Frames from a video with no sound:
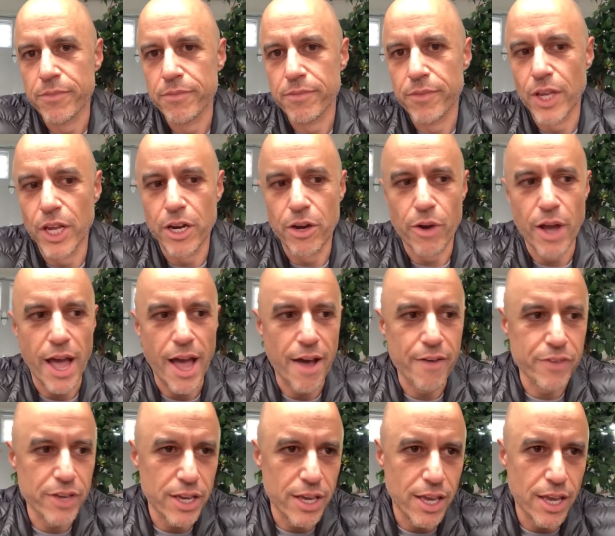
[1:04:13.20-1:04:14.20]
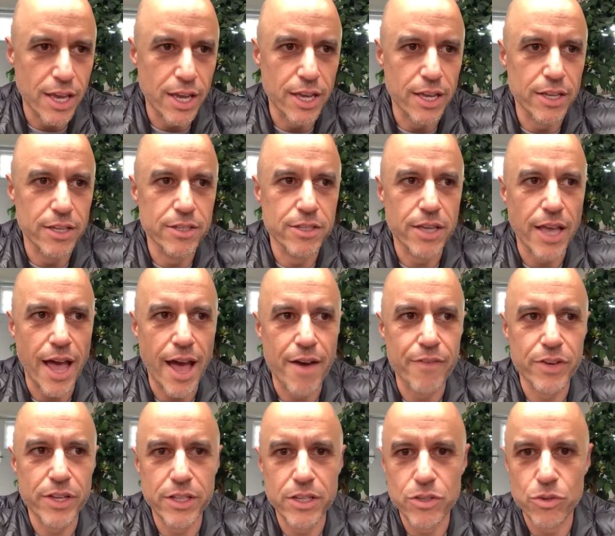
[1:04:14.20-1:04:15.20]
you know, having kids,
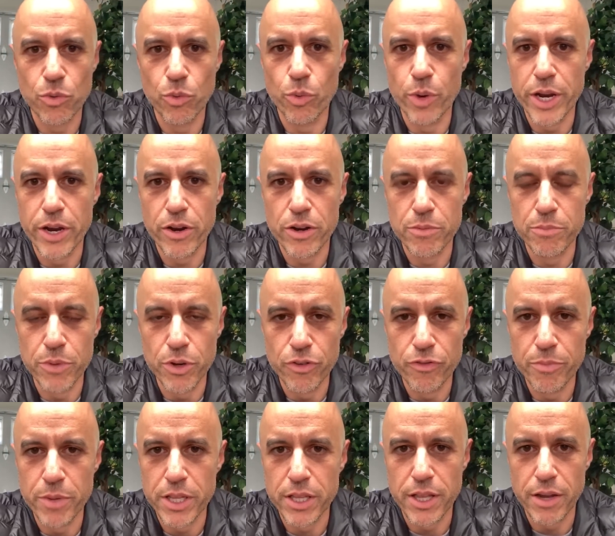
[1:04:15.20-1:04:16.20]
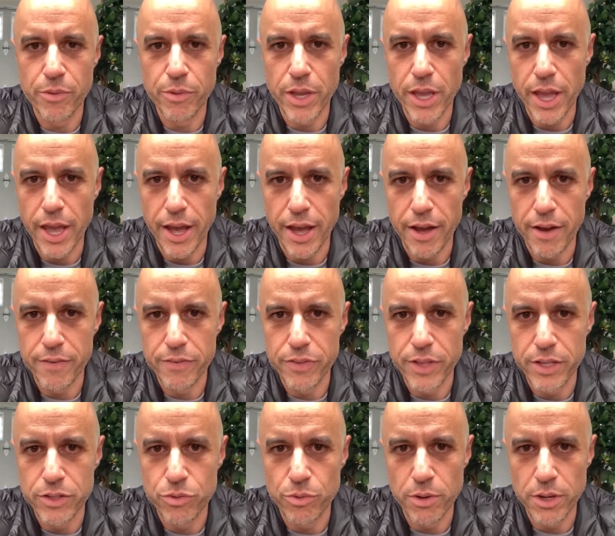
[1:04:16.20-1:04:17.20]
having this weird movement that we have
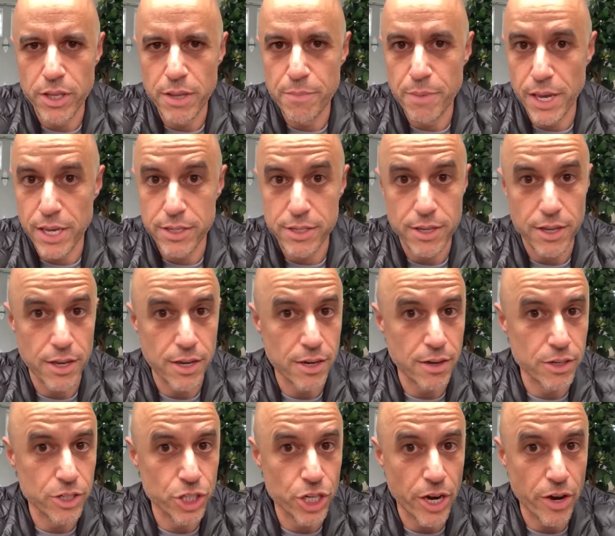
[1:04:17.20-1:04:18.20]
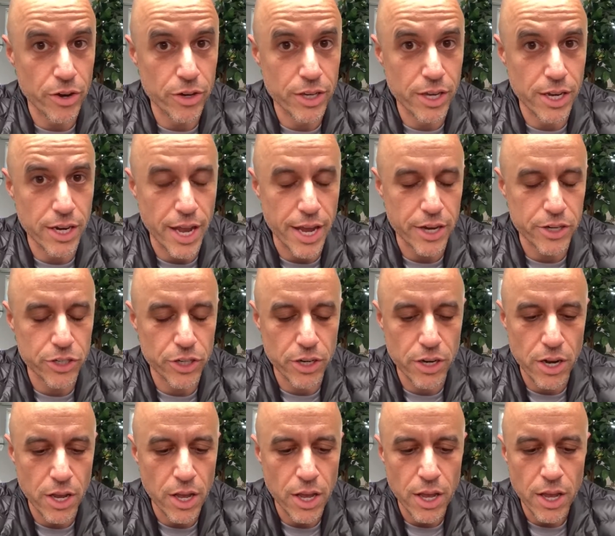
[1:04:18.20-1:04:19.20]
that's really based on a shared connection
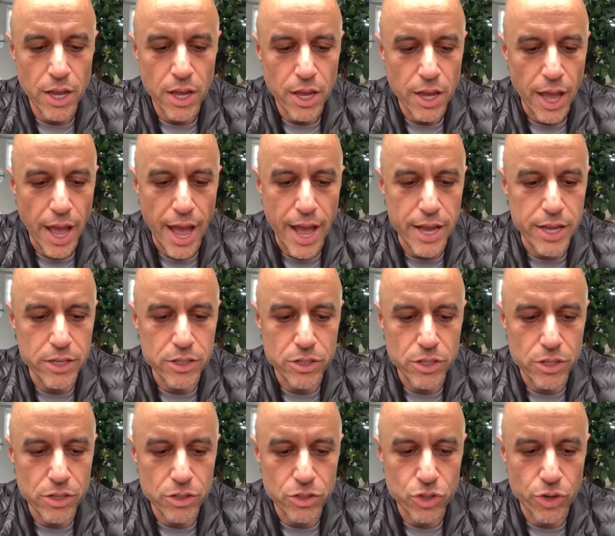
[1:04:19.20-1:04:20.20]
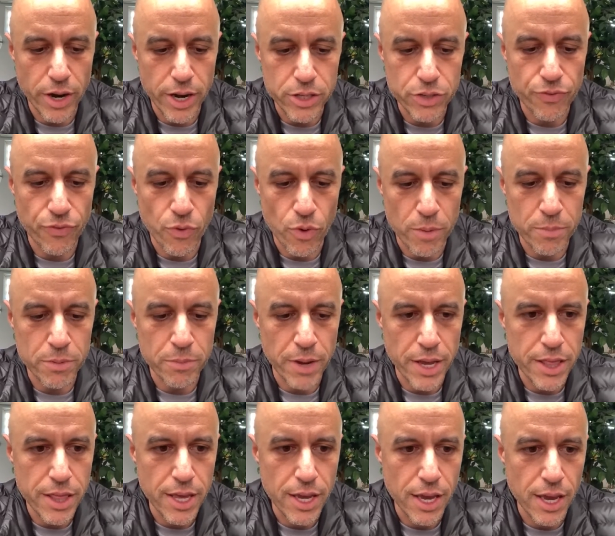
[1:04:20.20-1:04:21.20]
has transformed
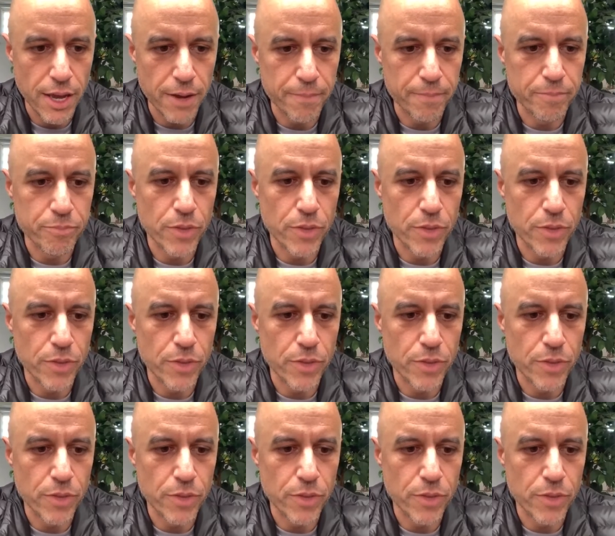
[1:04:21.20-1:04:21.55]
my thinking.